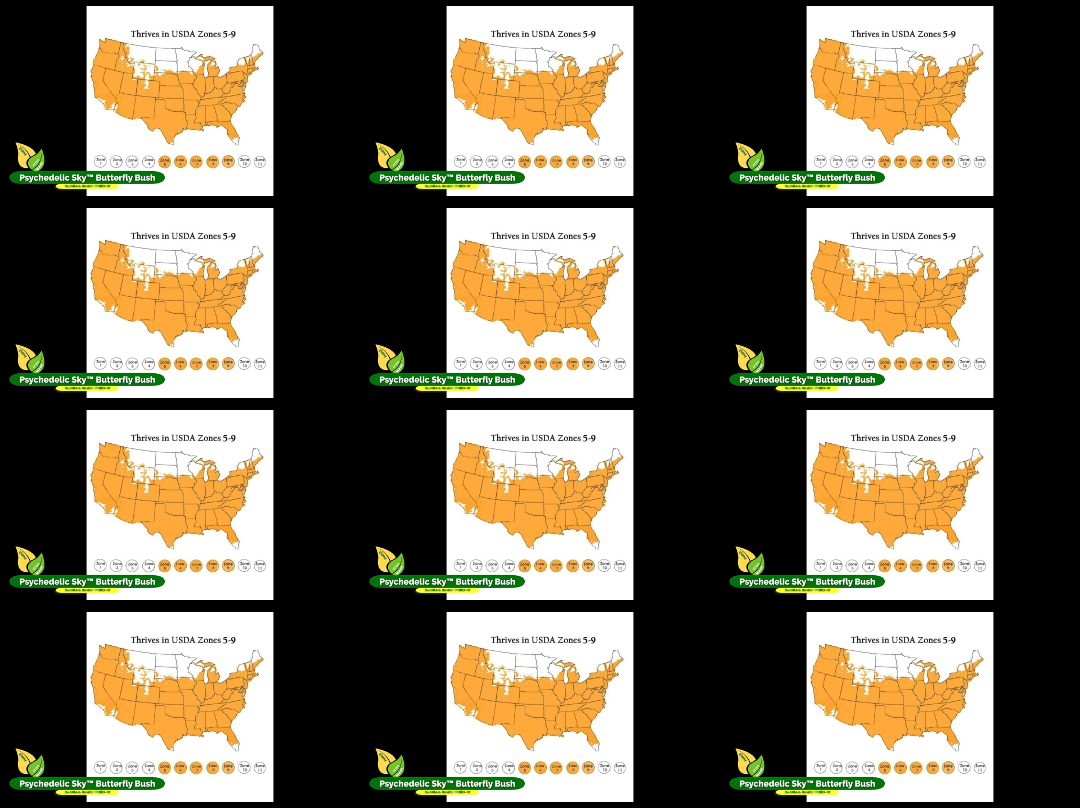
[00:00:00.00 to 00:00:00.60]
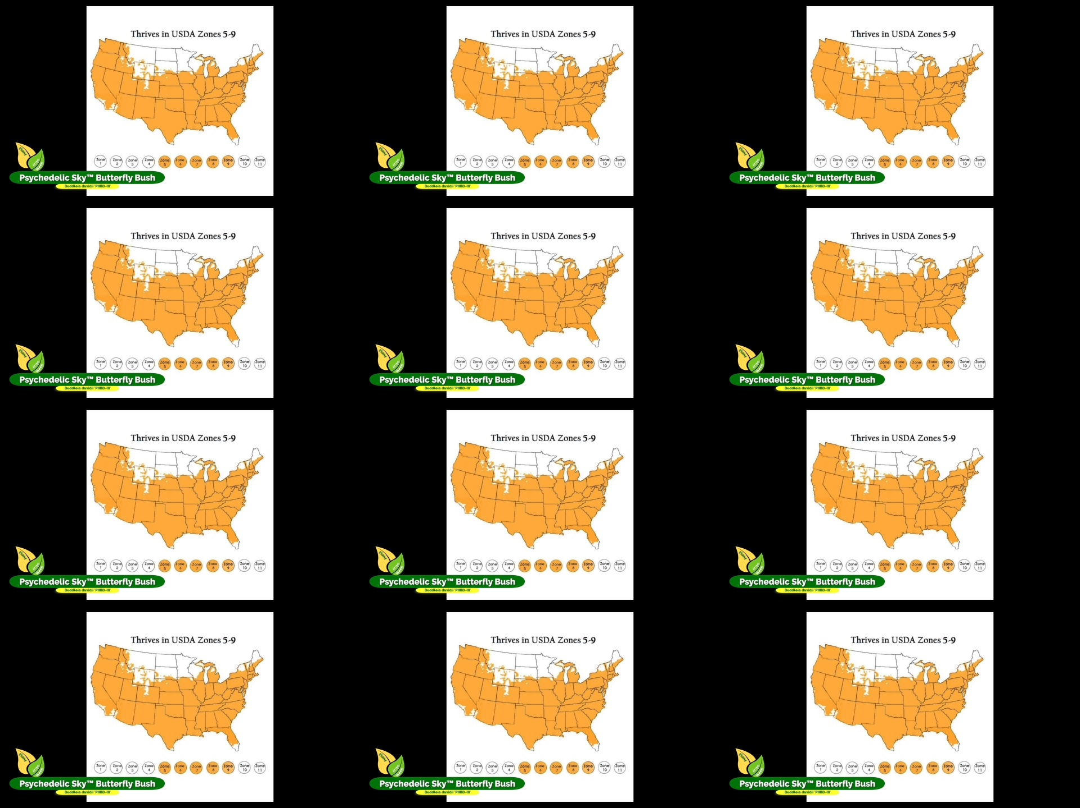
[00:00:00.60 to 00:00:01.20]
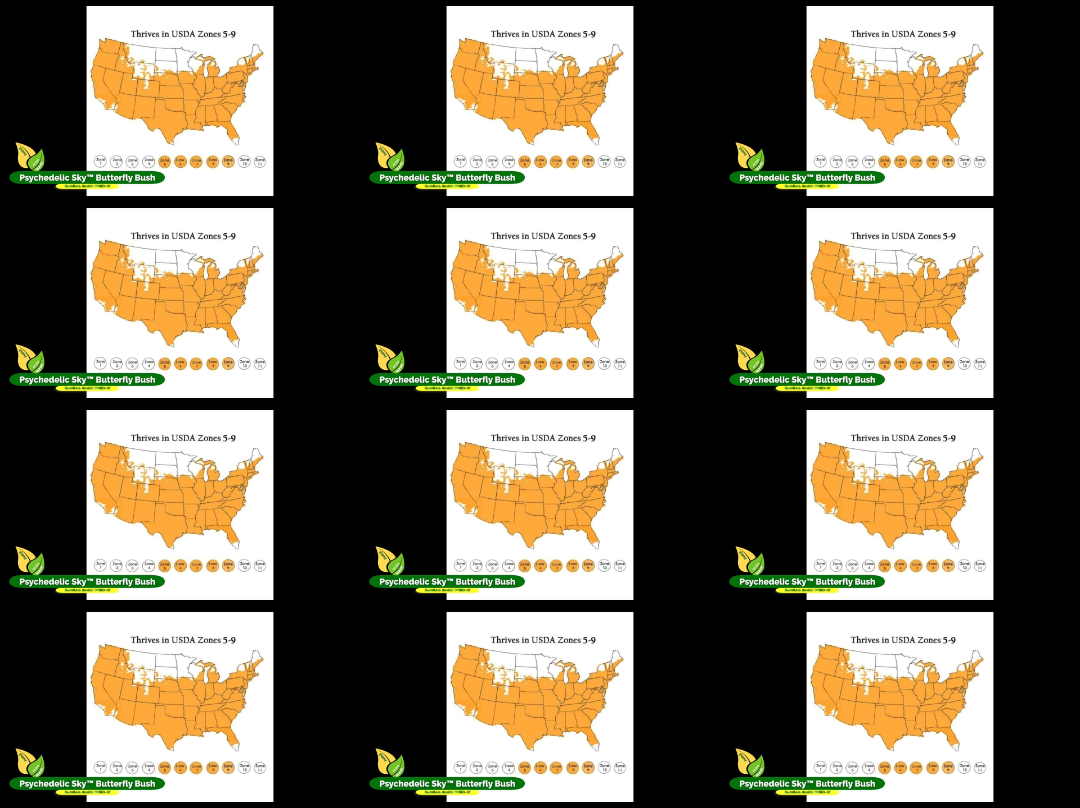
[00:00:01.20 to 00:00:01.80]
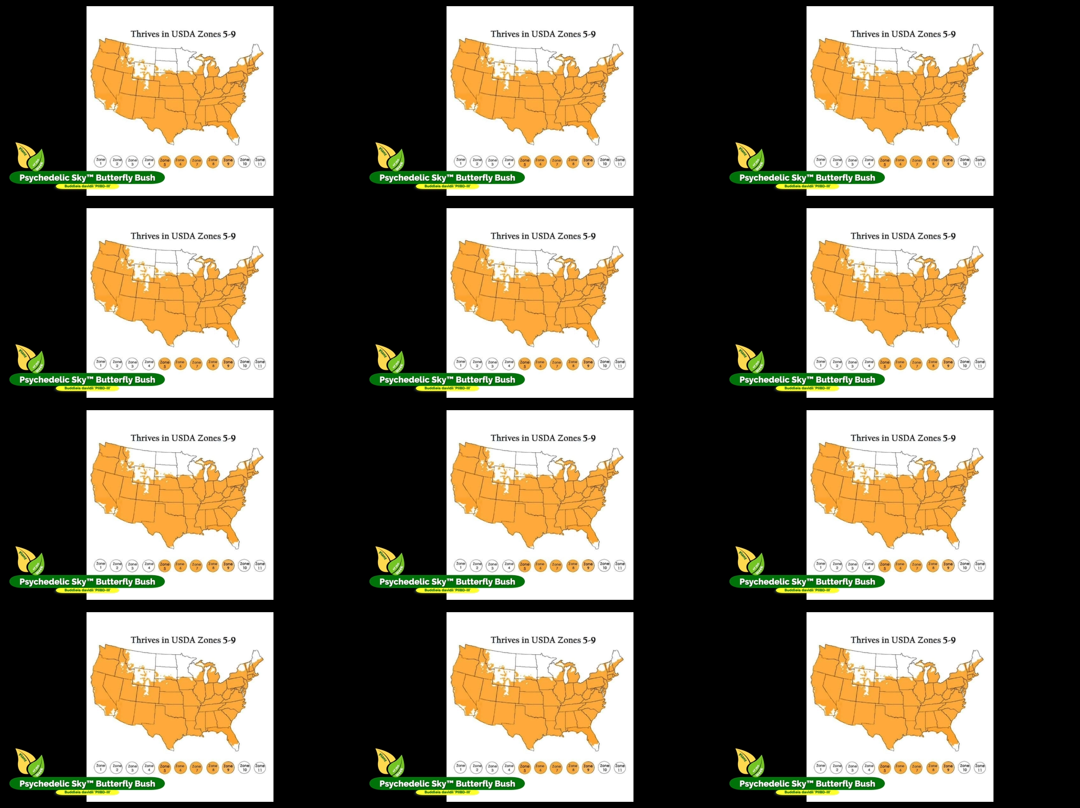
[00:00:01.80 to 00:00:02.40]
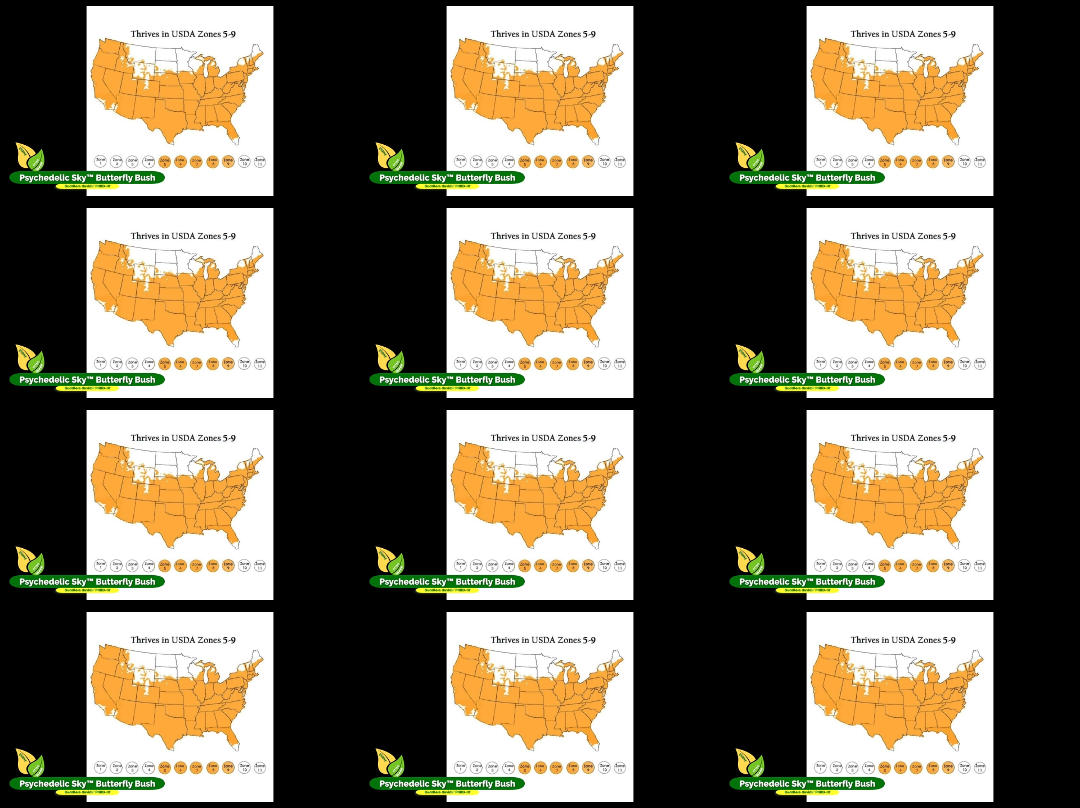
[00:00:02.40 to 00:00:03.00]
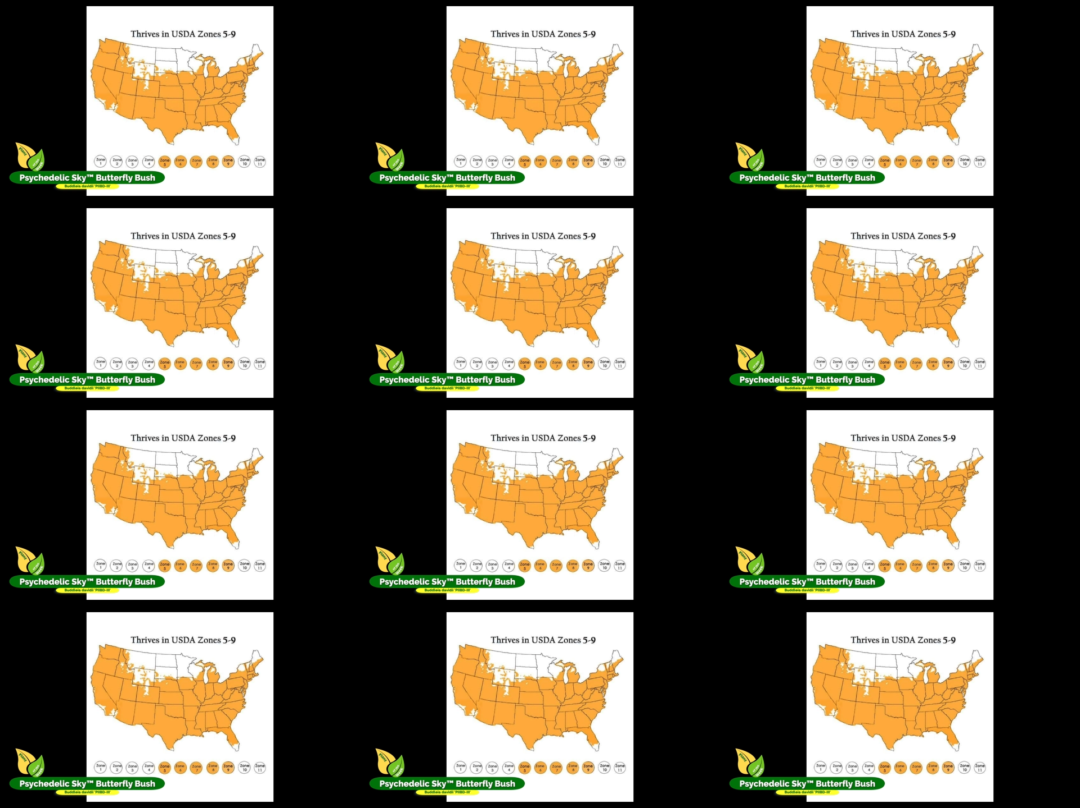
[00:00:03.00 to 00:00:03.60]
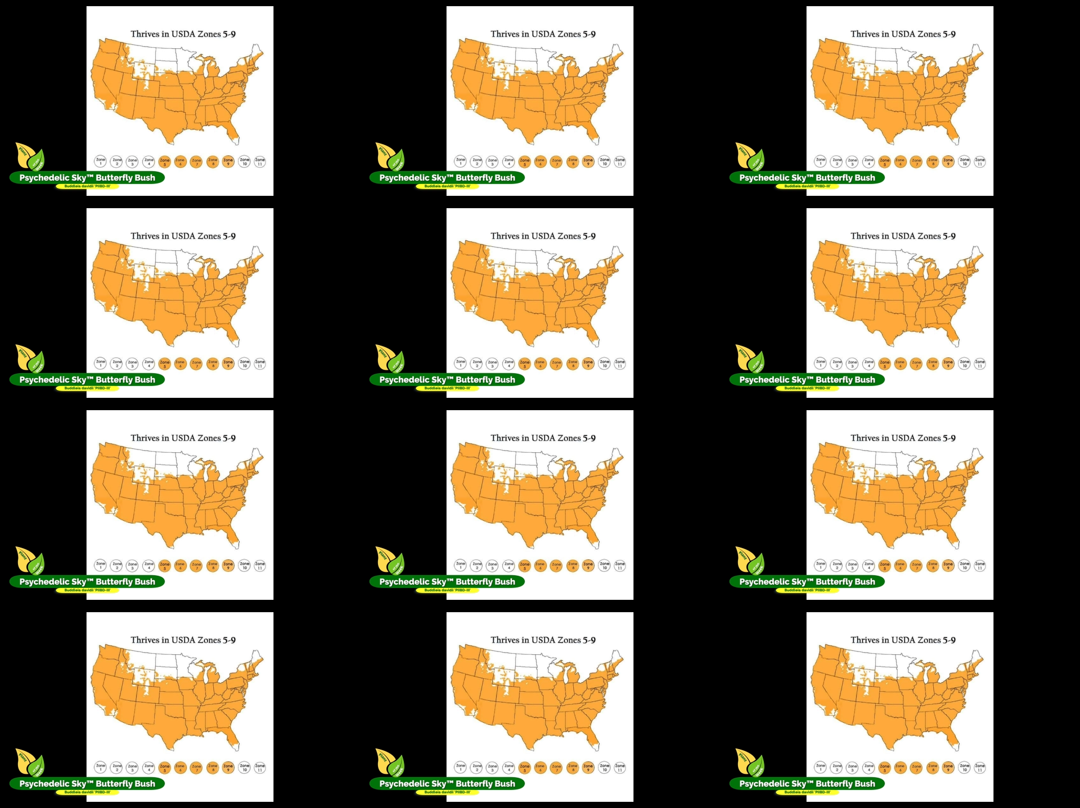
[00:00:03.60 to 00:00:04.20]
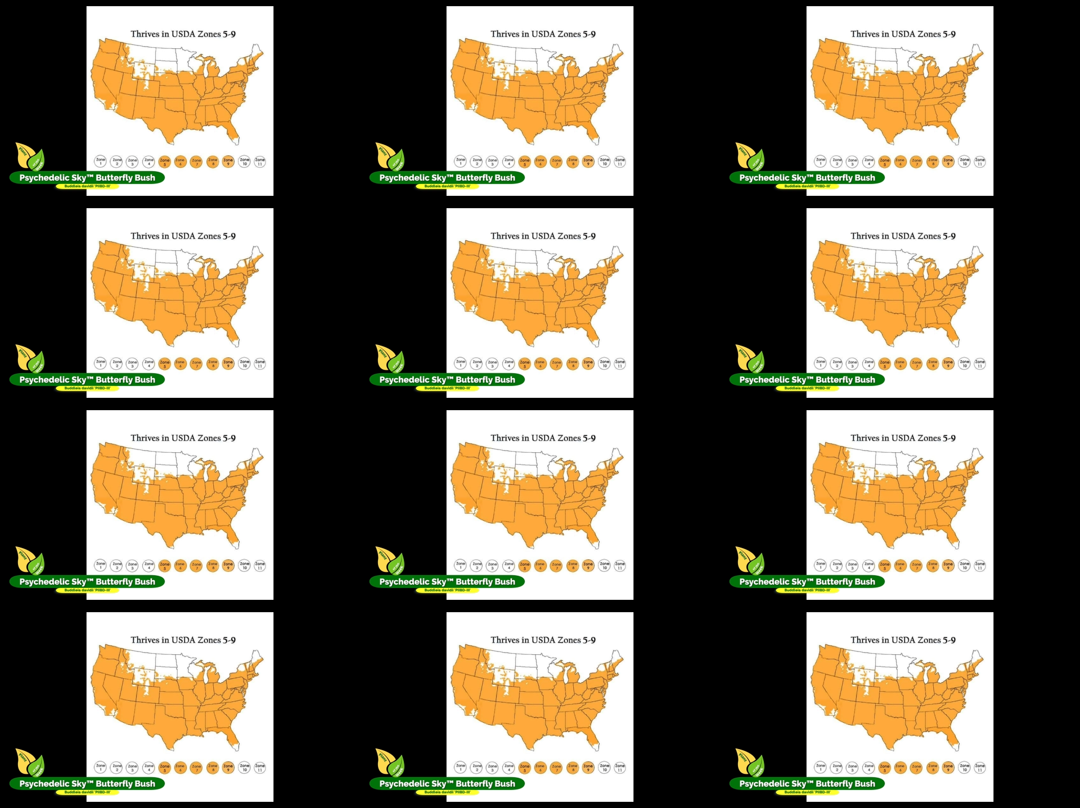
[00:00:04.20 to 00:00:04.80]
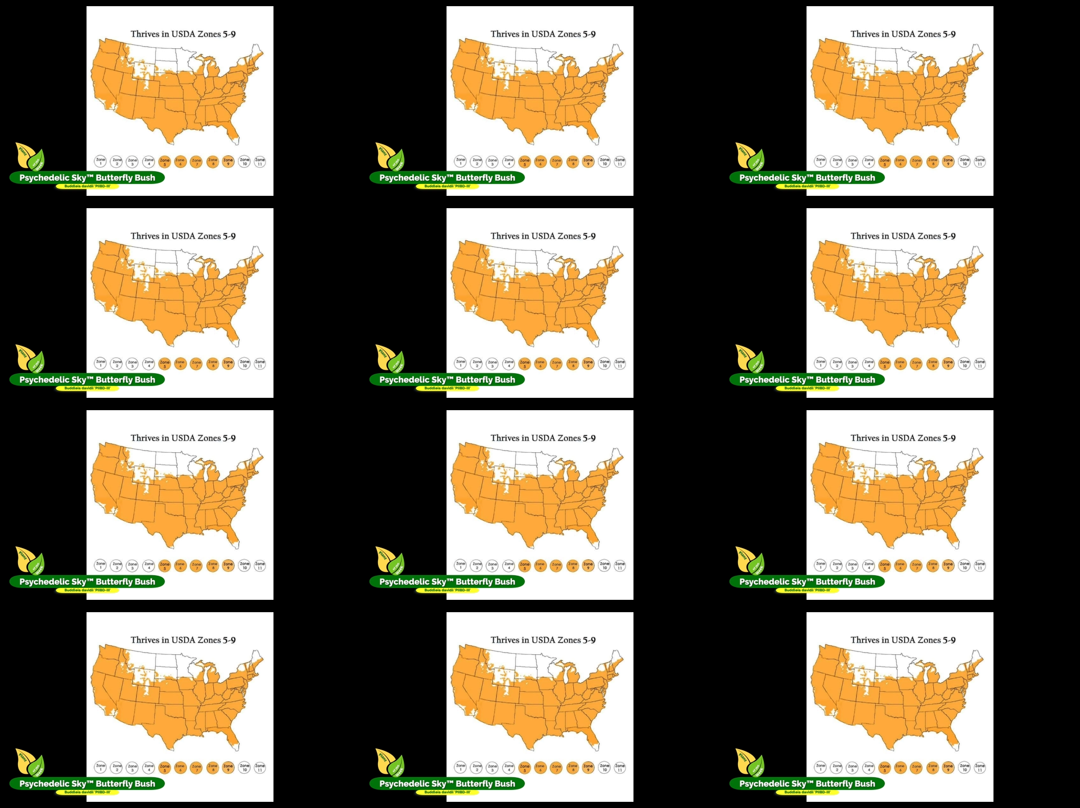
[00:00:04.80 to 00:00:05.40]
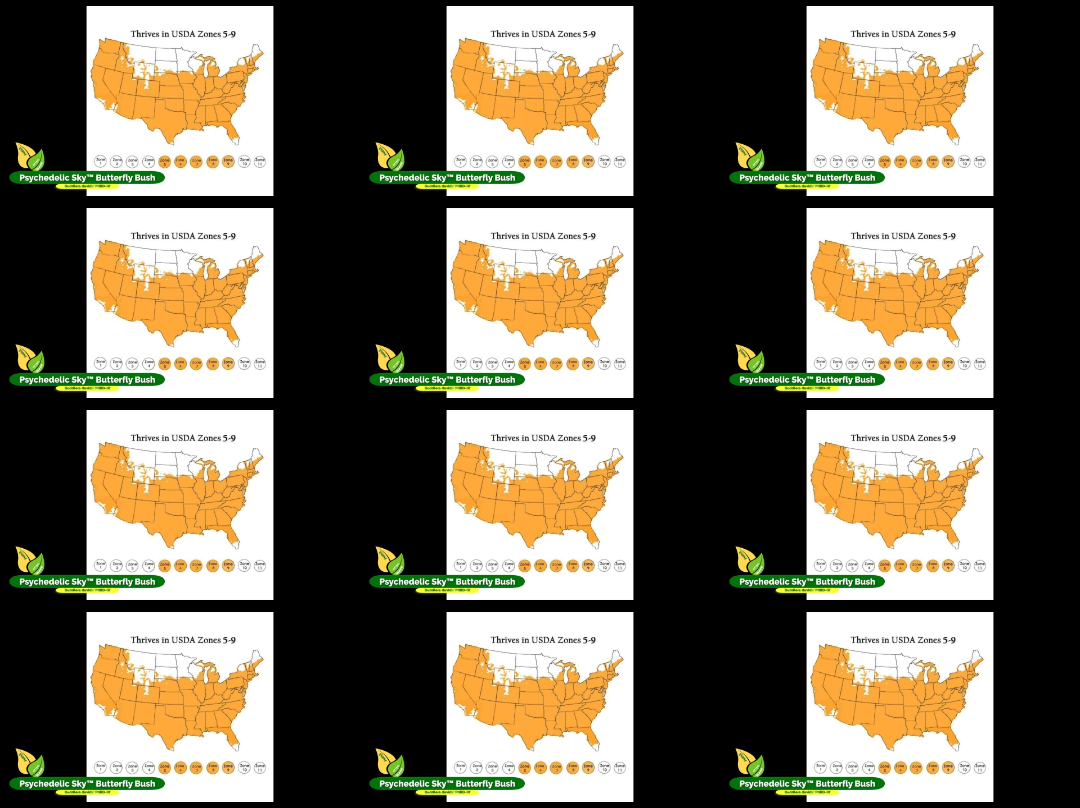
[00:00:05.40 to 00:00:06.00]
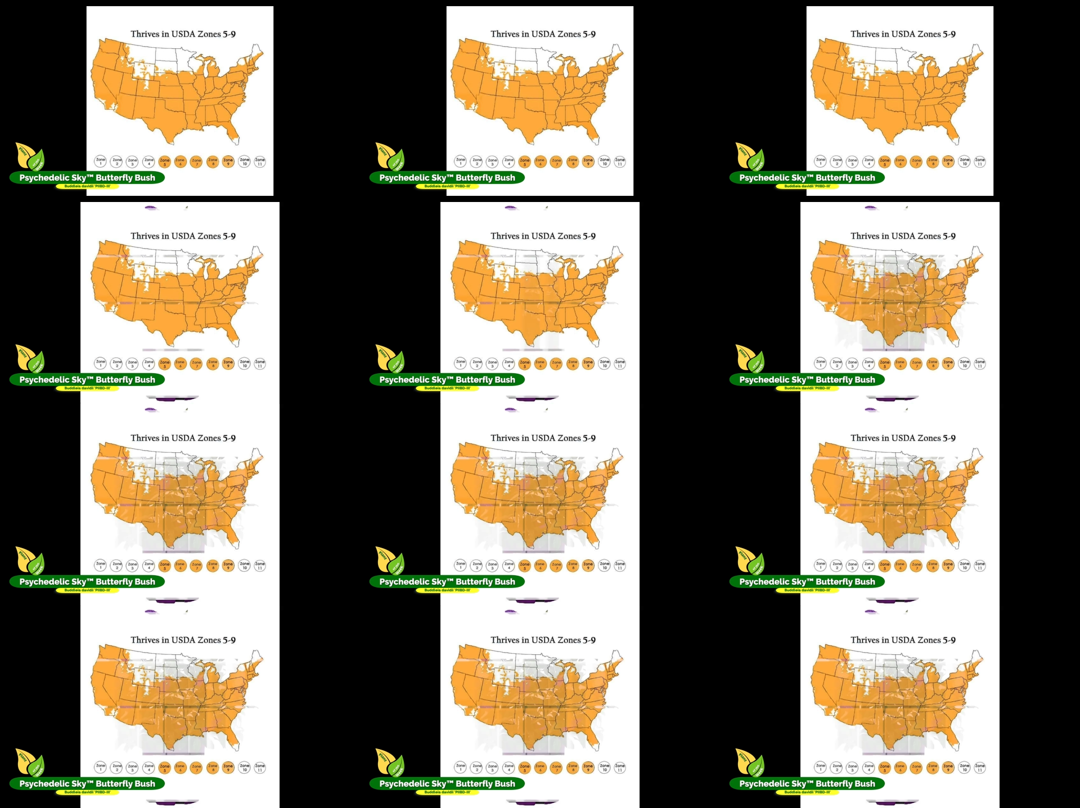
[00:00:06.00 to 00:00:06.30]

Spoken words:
[unreadable: no face in view]